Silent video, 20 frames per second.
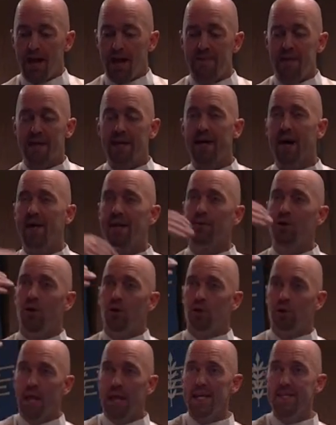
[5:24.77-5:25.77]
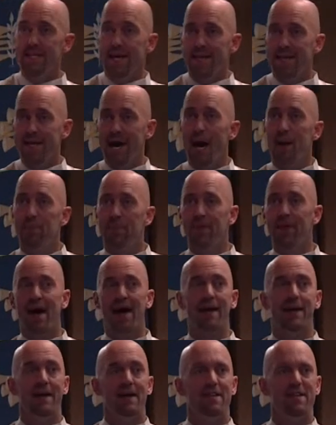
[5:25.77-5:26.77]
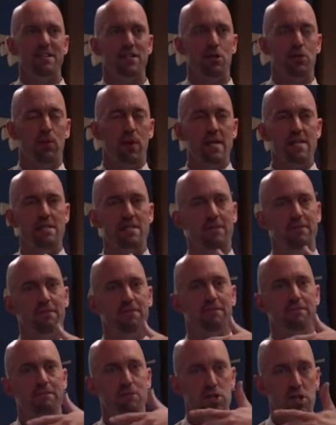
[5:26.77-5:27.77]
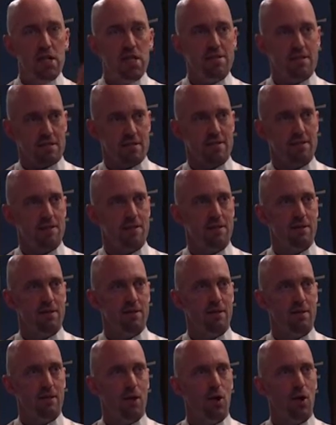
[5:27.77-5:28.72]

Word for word: And then God lays on top of that this grace of Jesus,